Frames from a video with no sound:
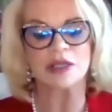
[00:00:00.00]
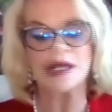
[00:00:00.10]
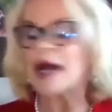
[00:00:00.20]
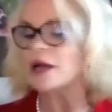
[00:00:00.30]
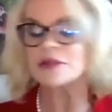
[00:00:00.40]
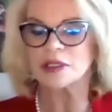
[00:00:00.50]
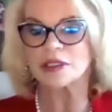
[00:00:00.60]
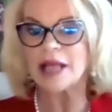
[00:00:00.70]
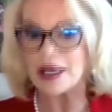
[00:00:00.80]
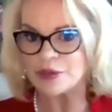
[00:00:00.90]
cloud
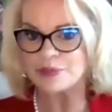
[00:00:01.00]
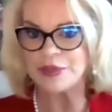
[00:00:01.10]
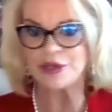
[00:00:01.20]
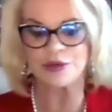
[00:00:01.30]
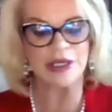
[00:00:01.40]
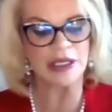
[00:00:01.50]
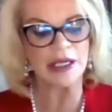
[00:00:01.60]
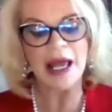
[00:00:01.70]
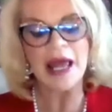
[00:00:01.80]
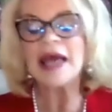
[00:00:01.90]
computing,
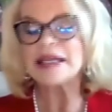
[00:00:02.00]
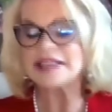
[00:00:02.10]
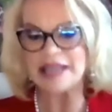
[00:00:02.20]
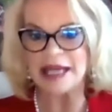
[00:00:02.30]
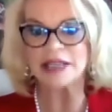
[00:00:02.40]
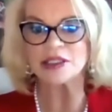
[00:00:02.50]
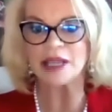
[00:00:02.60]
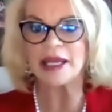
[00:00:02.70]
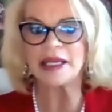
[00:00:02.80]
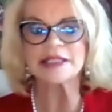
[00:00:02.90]
data
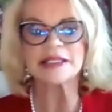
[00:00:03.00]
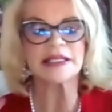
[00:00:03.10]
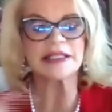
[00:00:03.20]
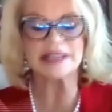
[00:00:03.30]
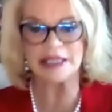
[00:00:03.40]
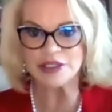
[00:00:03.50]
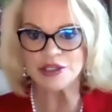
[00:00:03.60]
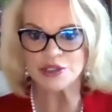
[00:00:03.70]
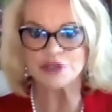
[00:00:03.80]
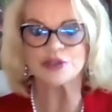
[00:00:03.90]
lakes,
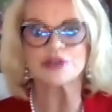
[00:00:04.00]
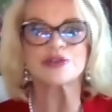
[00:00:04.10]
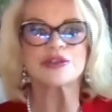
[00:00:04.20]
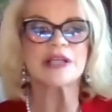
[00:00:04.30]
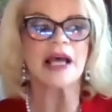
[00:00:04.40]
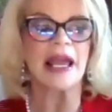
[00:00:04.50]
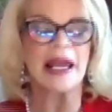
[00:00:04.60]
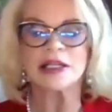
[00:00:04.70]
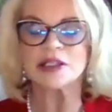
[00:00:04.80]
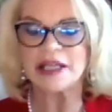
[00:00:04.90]
sensors,
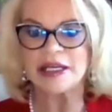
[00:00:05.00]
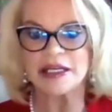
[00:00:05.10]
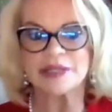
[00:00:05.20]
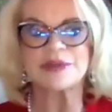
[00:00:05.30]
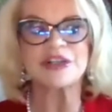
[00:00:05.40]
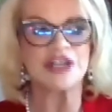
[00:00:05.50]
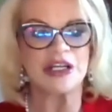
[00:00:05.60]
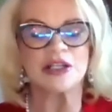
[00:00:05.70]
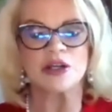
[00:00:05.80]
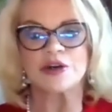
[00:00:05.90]
analytics,
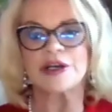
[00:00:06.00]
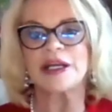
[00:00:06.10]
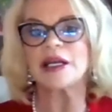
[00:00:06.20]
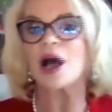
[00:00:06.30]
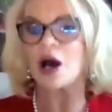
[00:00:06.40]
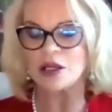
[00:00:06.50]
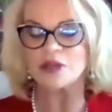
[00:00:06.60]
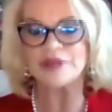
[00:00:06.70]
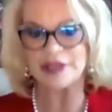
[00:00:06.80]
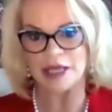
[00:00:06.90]
machine learning, all
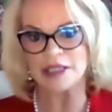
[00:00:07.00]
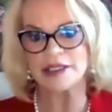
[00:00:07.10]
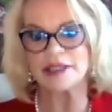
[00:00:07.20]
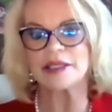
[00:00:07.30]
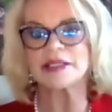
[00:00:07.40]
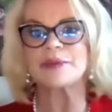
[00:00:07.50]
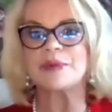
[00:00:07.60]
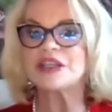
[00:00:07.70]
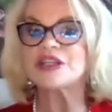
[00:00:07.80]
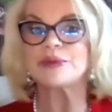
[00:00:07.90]
of the kinds of things I
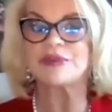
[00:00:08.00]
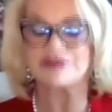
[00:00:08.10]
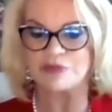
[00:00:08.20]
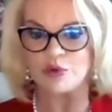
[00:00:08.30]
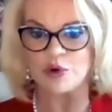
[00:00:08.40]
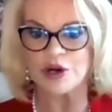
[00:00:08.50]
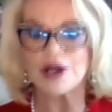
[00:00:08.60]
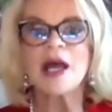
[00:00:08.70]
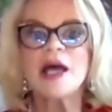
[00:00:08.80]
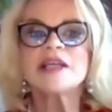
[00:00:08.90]
mentioned before.
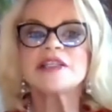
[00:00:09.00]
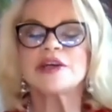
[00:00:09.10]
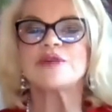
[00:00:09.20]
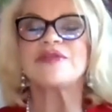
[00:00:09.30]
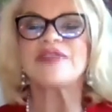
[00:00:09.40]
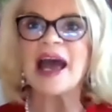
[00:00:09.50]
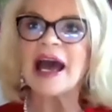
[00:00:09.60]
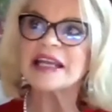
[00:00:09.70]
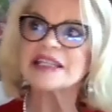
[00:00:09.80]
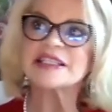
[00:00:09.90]
So
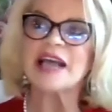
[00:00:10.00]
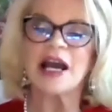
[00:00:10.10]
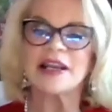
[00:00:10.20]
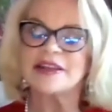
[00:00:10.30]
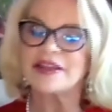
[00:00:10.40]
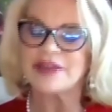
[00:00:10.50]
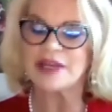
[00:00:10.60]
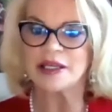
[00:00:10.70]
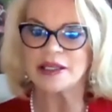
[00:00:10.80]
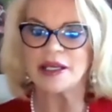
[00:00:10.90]
that is kind of the
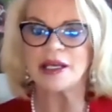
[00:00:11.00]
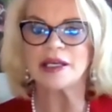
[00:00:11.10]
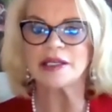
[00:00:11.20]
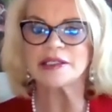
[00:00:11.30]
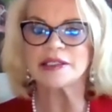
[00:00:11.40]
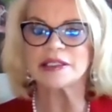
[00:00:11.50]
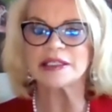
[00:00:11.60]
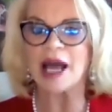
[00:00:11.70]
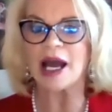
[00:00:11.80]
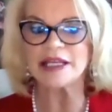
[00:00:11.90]
thing that's
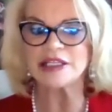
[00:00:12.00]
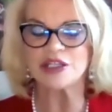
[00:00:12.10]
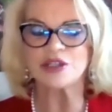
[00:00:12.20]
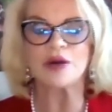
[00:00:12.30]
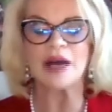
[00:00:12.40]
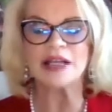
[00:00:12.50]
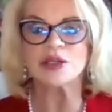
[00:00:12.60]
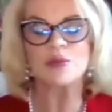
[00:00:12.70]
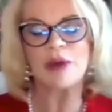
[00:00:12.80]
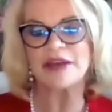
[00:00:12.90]
nice. You don't have
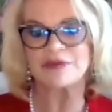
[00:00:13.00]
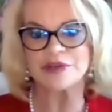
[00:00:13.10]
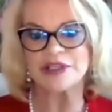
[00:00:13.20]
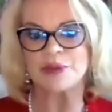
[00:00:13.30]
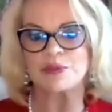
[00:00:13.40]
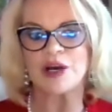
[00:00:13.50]
to wait for some